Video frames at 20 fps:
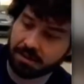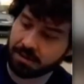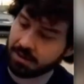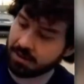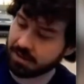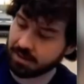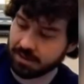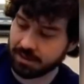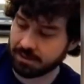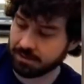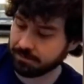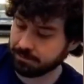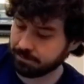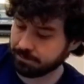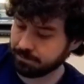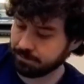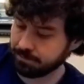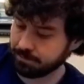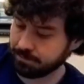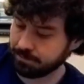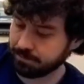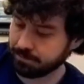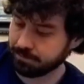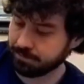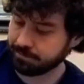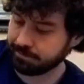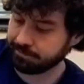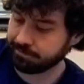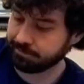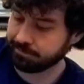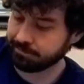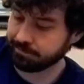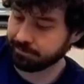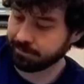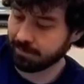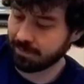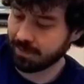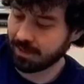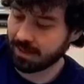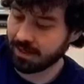and
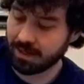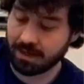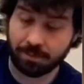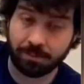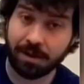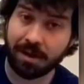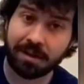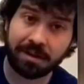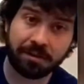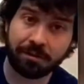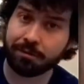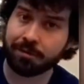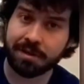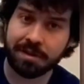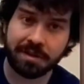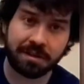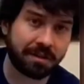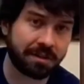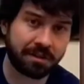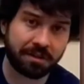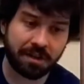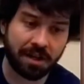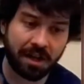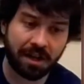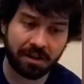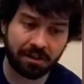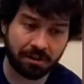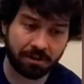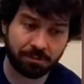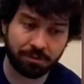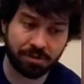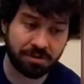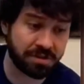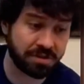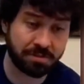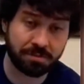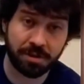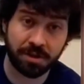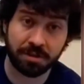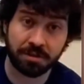I'm not gonna read a guide on
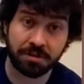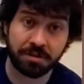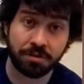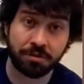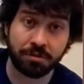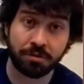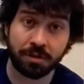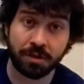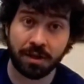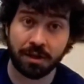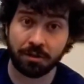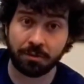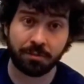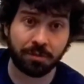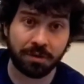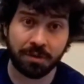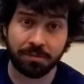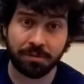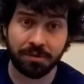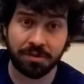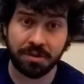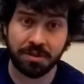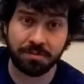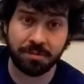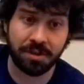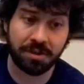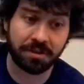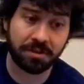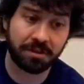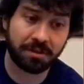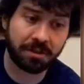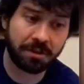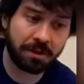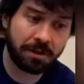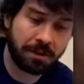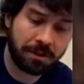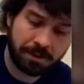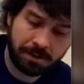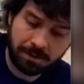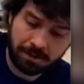Princess Maker 2 and how to play Princess Maker.
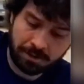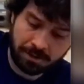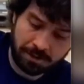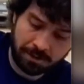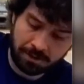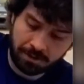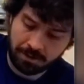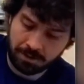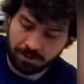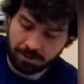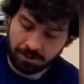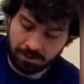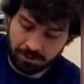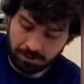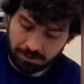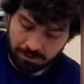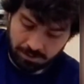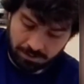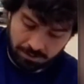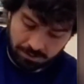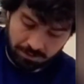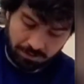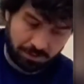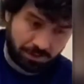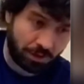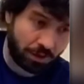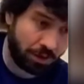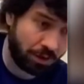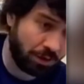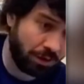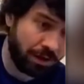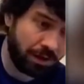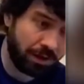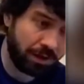So